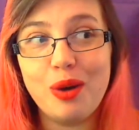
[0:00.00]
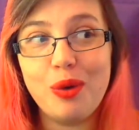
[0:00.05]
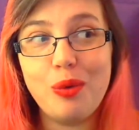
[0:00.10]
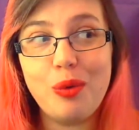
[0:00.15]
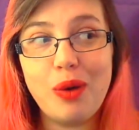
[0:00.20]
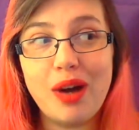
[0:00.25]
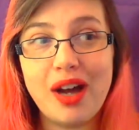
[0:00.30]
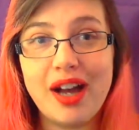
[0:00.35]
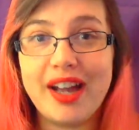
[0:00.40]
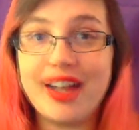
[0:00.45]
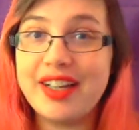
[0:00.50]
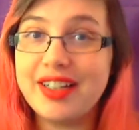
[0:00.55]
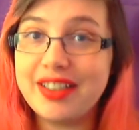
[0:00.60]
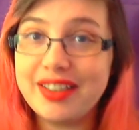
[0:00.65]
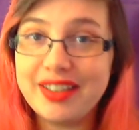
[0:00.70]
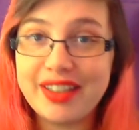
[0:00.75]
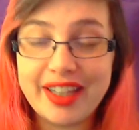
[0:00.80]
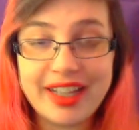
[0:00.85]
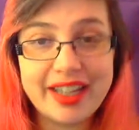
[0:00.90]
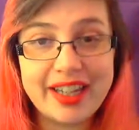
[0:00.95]

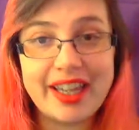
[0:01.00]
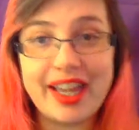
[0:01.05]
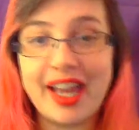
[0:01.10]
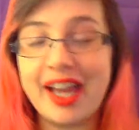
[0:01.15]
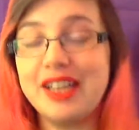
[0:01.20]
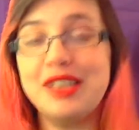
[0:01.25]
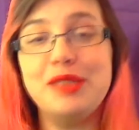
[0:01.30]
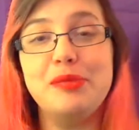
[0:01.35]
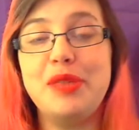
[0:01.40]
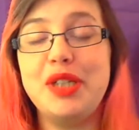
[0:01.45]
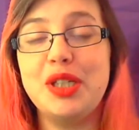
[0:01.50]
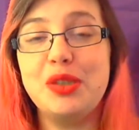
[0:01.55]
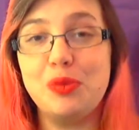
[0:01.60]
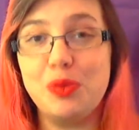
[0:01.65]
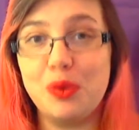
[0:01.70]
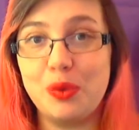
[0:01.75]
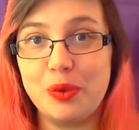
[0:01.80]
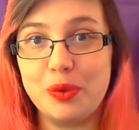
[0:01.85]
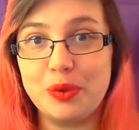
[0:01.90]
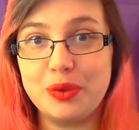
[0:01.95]
while the Academy
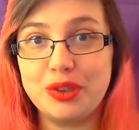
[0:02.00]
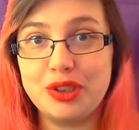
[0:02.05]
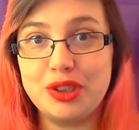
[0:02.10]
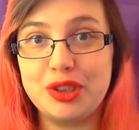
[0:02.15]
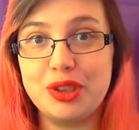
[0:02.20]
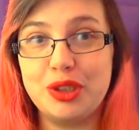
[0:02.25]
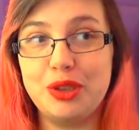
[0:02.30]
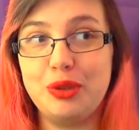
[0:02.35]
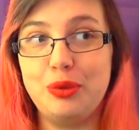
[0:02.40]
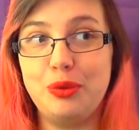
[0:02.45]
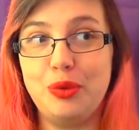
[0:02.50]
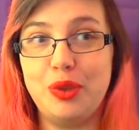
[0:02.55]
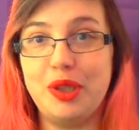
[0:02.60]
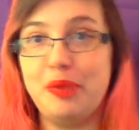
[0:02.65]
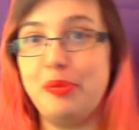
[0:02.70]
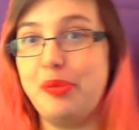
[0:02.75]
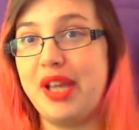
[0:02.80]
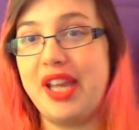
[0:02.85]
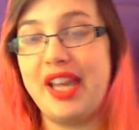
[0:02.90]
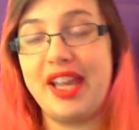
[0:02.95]
Awards
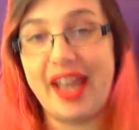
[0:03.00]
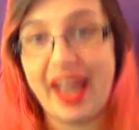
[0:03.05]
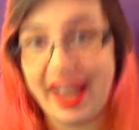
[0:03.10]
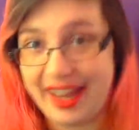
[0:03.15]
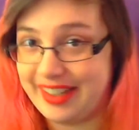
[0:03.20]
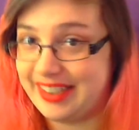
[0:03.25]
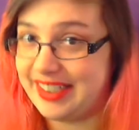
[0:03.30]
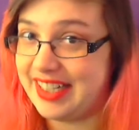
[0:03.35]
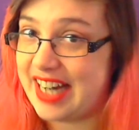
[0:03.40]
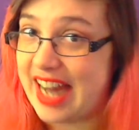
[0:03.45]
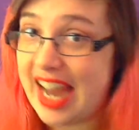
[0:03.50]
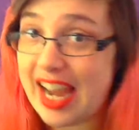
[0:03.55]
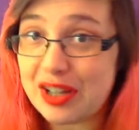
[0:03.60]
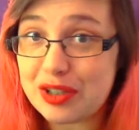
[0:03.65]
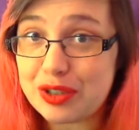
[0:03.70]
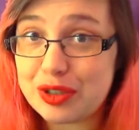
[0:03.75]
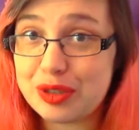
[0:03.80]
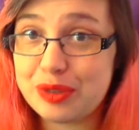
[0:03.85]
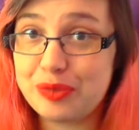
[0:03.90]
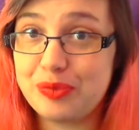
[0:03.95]
were being handed out.